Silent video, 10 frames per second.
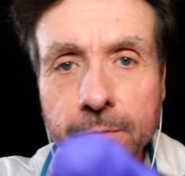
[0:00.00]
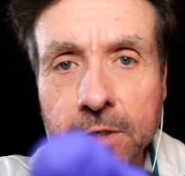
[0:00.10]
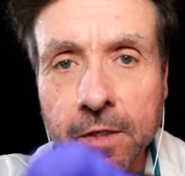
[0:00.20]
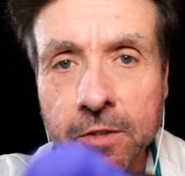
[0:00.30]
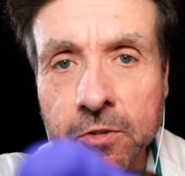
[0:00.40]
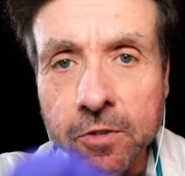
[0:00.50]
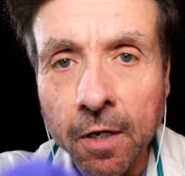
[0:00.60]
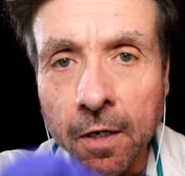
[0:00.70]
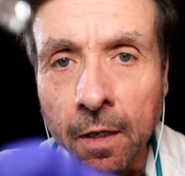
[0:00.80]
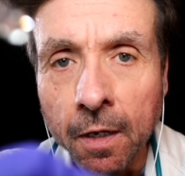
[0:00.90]
to the
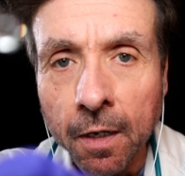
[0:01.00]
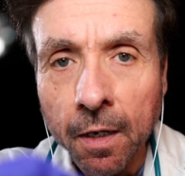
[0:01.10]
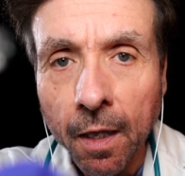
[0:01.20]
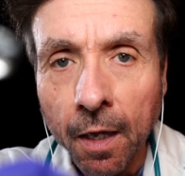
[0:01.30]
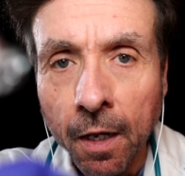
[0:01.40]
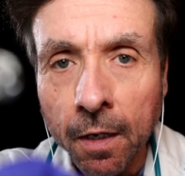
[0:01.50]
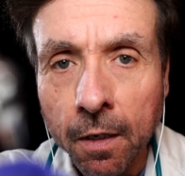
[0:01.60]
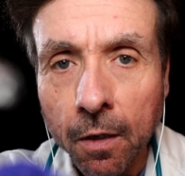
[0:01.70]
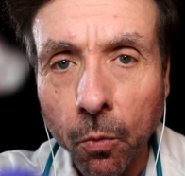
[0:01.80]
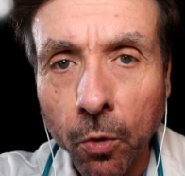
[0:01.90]
ceiling and
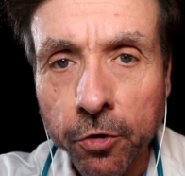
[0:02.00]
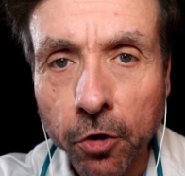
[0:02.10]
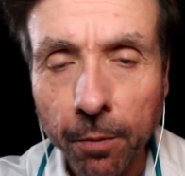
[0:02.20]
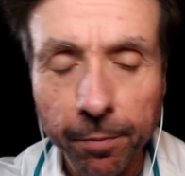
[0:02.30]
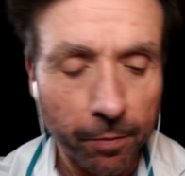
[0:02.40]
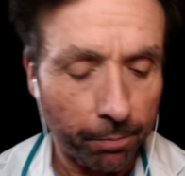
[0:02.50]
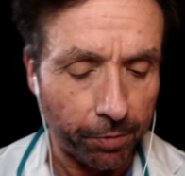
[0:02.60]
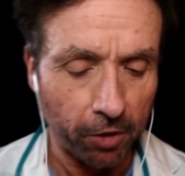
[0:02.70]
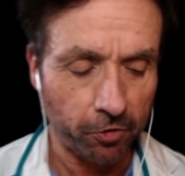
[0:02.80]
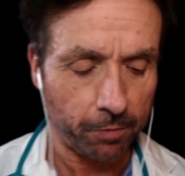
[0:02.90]
one drop.
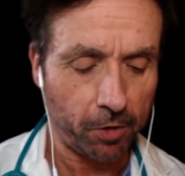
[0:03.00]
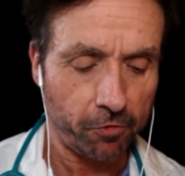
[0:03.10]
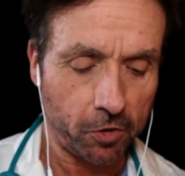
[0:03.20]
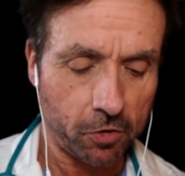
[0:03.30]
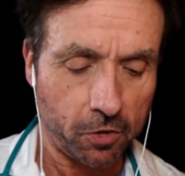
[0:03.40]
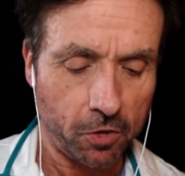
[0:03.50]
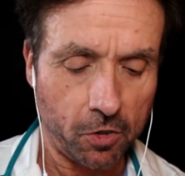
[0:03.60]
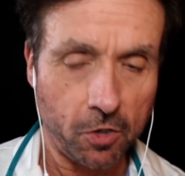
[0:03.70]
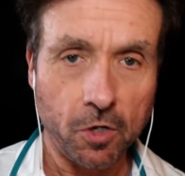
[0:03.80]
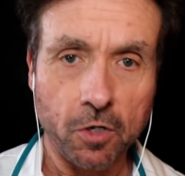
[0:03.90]
Perfect, perfect.
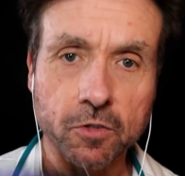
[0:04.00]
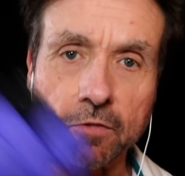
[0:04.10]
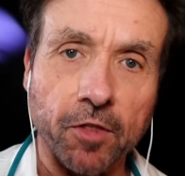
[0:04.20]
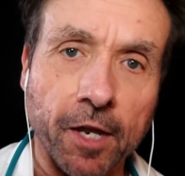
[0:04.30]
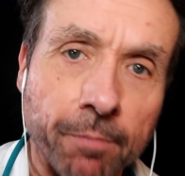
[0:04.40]
Let's give that